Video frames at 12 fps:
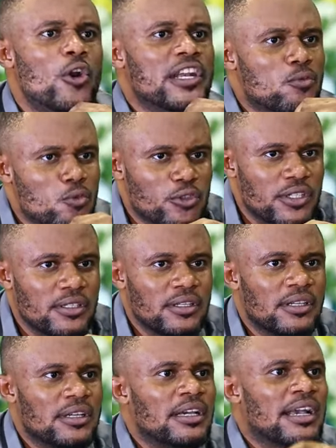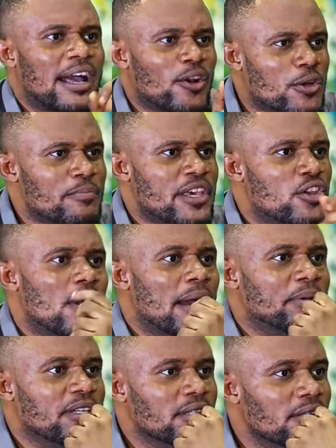Hollywood cannot make you
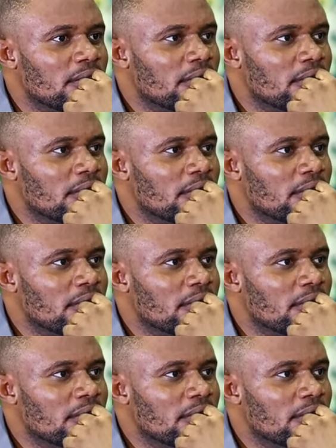happy.